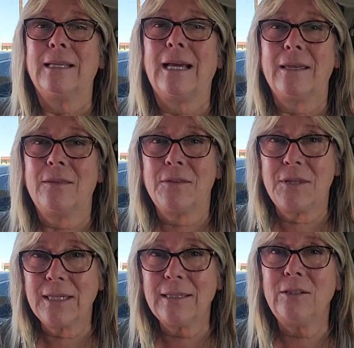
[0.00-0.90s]
I
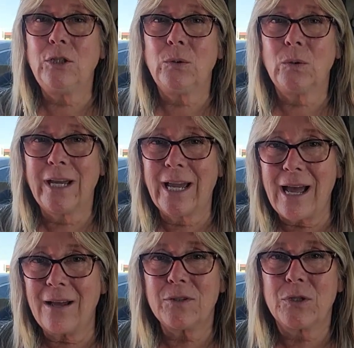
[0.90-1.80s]
think you
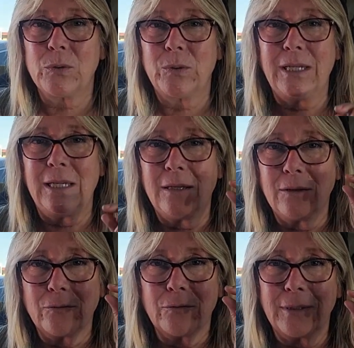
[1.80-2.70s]
have to
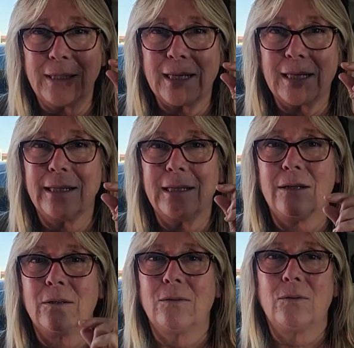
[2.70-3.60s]
leave that
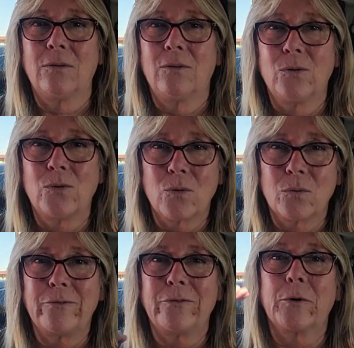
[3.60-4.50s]
little
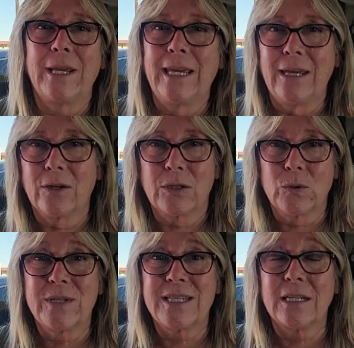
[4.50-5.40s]
room for air
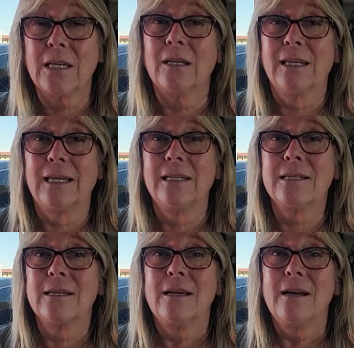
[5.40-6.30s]
to circulate